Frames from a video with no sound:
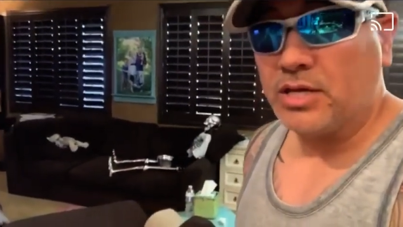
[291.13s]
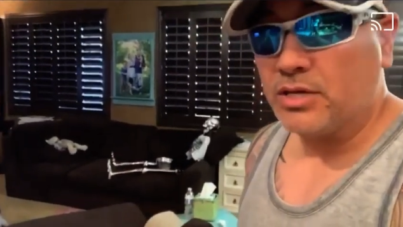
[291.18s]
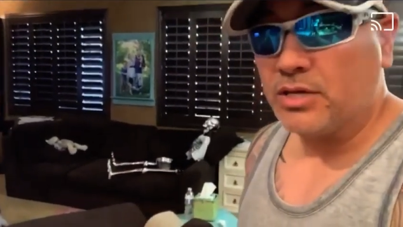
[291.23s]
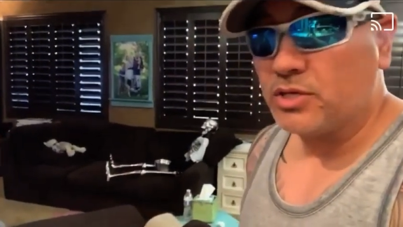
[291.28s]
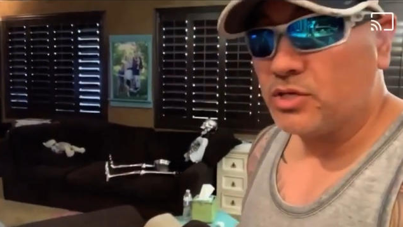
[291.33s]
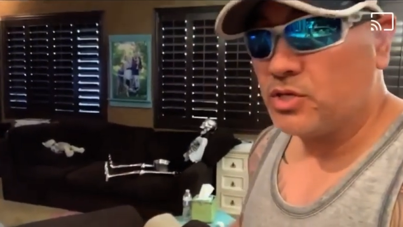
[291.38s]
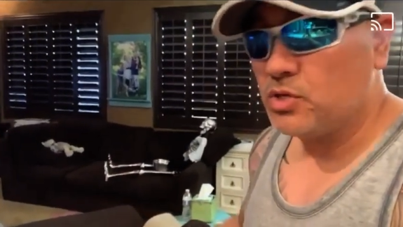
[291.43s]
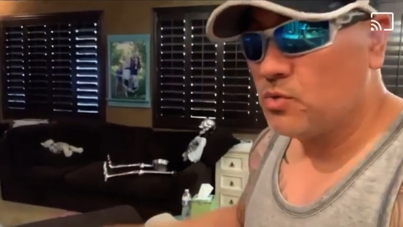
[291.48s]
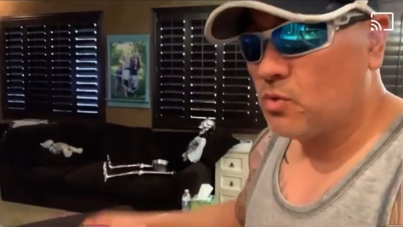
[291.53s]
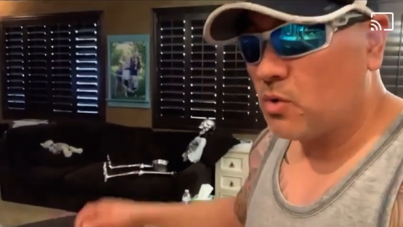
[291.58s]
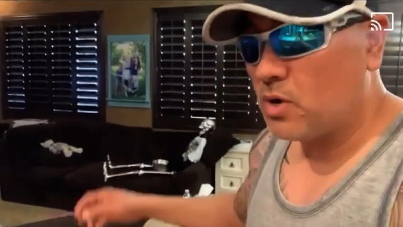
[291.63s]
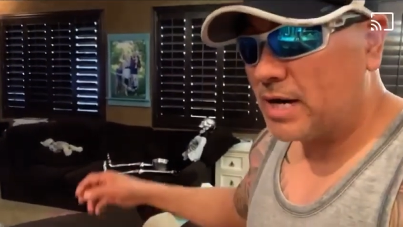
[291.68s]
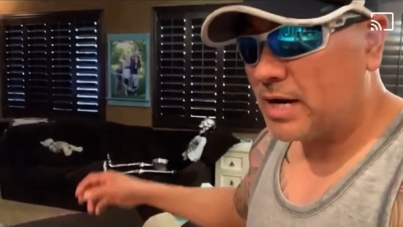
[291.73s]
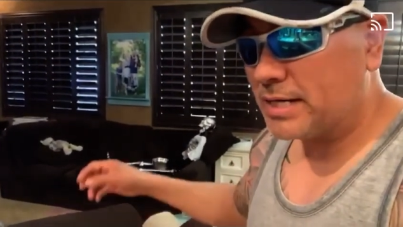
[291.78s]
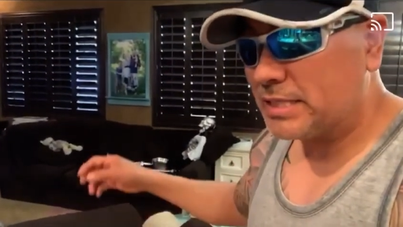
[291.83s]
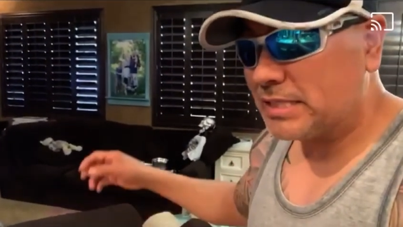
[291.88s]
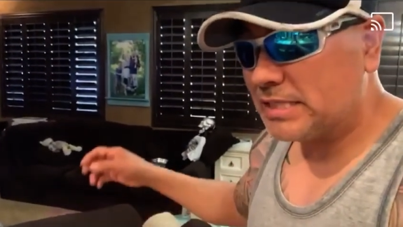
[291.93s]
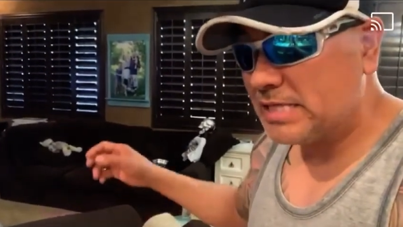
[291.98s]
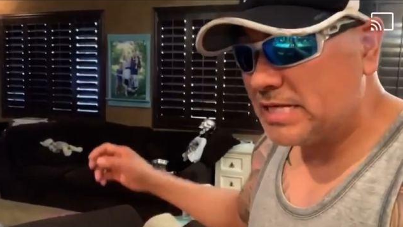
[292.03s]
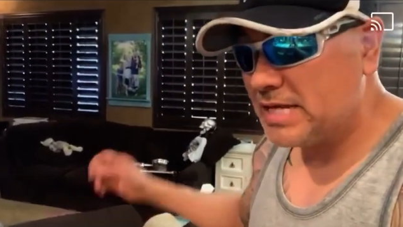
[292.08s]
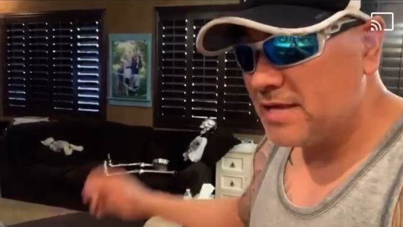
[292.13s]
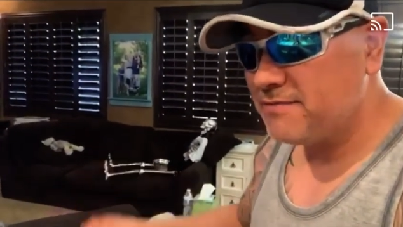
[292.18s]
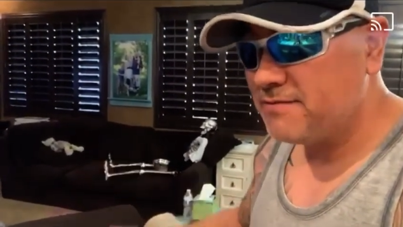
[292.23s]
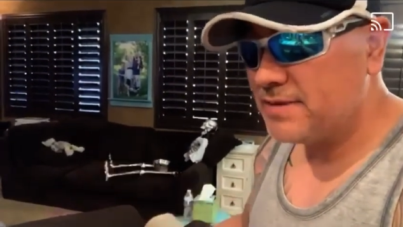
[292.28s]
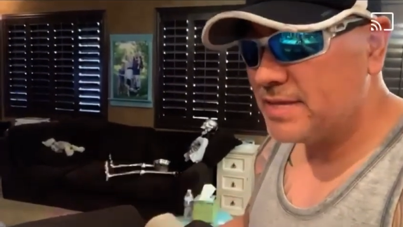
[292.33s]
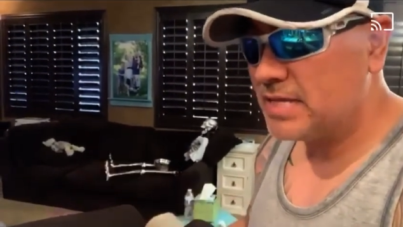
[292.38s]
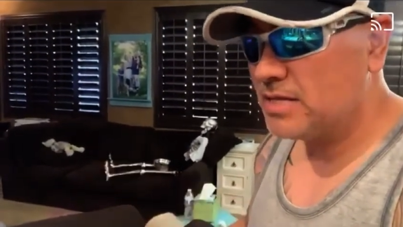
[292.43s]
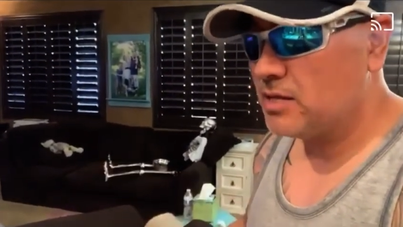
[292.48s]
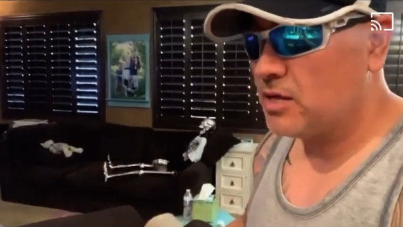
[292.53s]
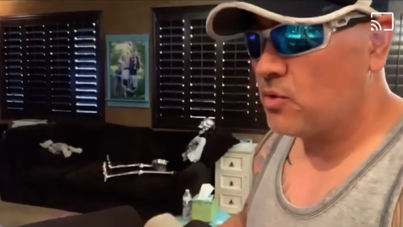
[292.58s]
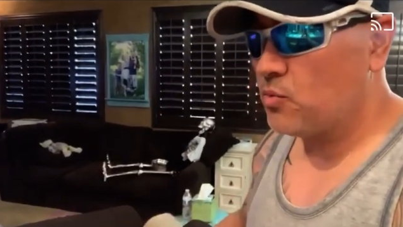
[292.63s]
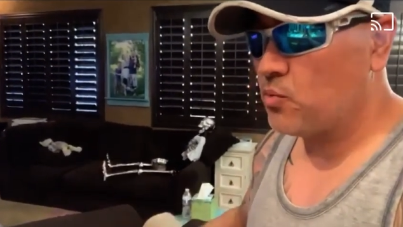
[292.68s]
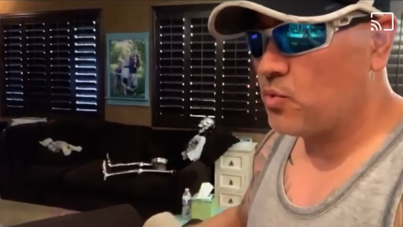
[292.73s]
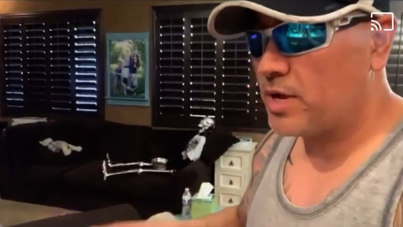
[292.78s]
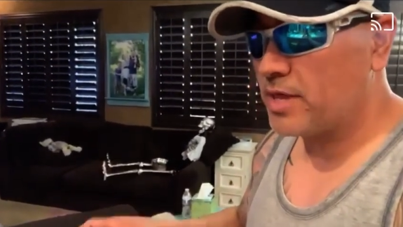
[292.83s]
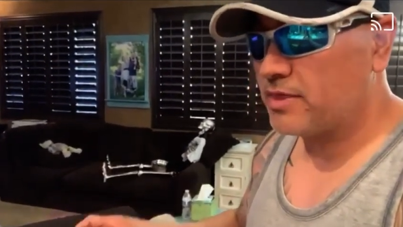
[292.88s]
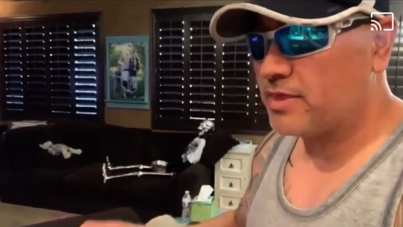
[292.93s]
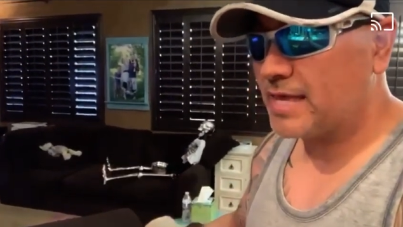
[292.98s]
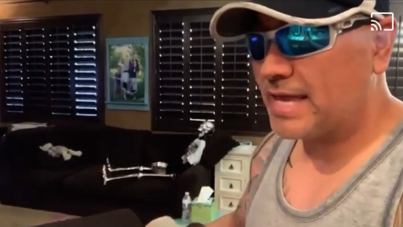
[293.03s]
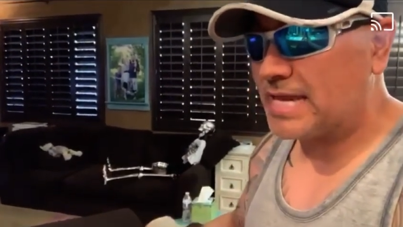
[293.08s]
You are living
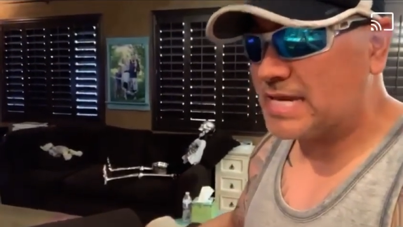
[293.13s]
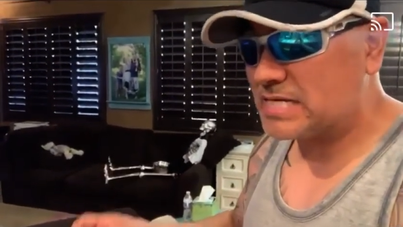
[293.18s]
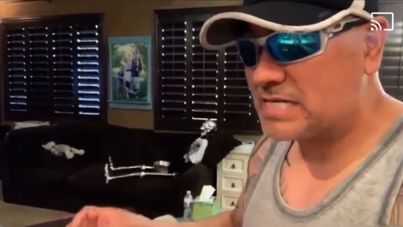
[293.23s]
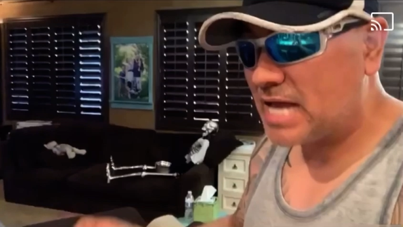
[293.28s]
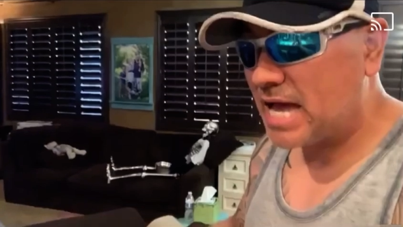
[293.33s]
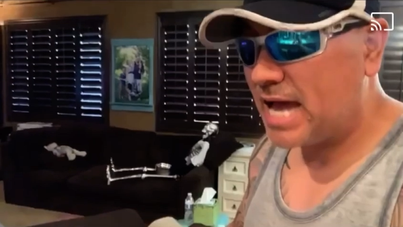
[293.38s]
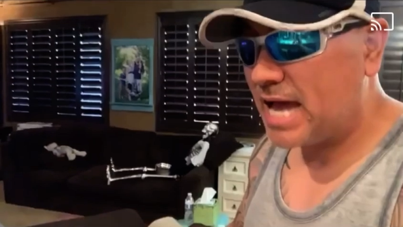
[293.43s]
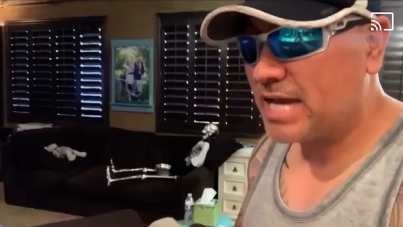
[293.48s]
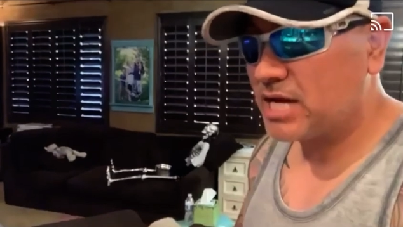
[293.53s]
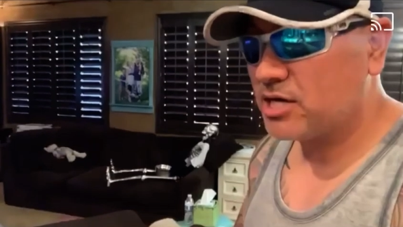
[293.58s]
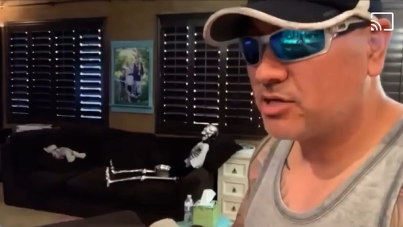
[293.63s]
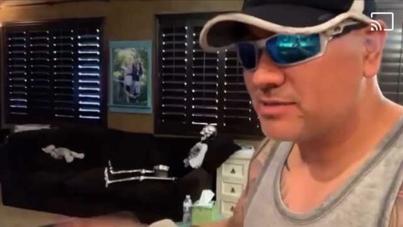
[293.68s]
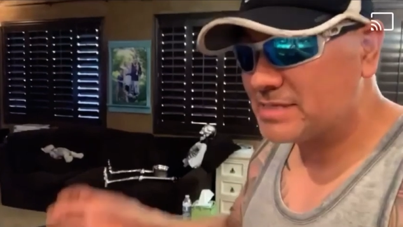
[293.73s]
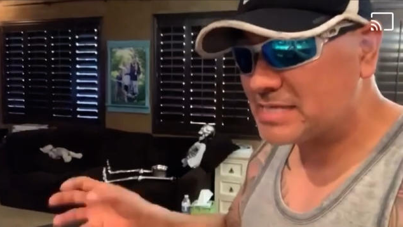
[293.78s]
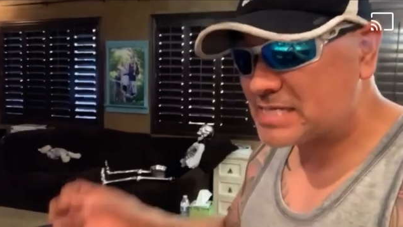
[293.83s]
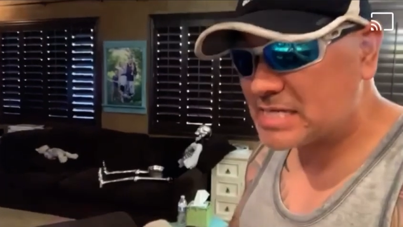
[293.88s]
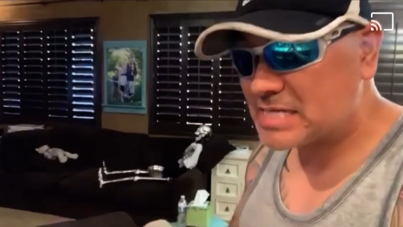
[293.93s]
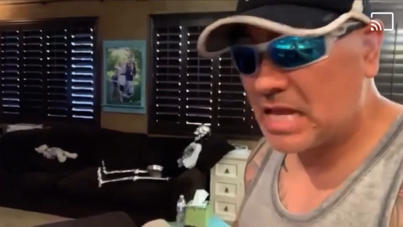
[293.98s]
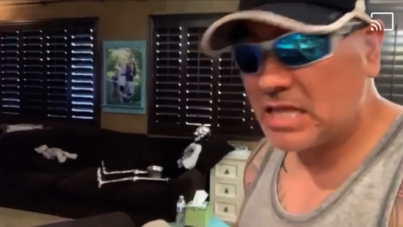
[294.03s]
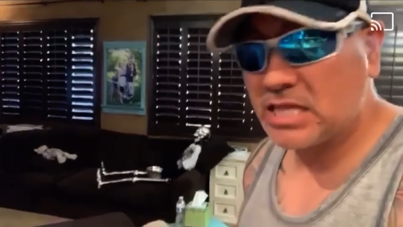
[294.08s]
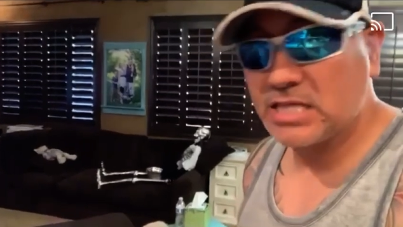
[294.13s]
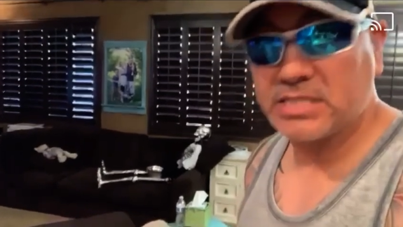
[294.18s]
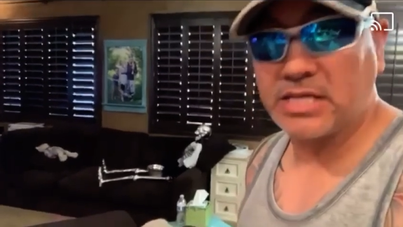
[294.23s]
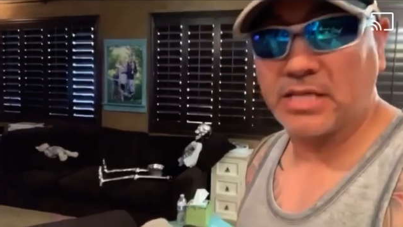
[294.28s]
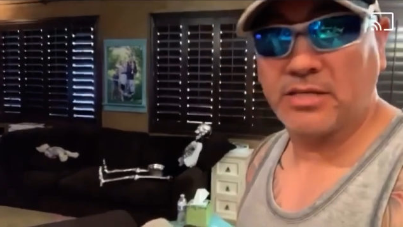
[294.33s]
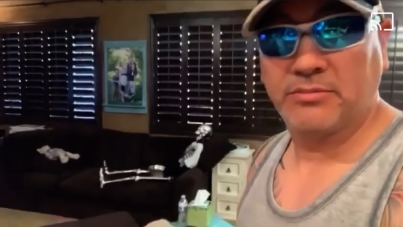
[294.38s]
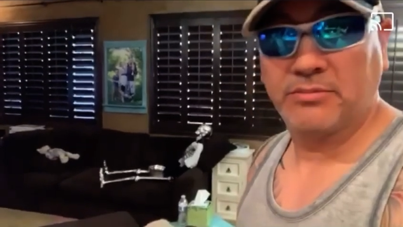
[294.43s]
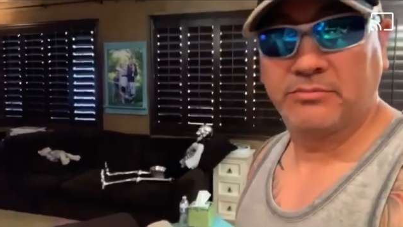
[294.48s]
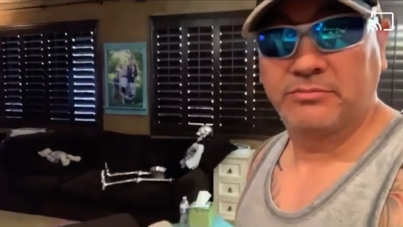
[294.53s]
with a tired skeleton.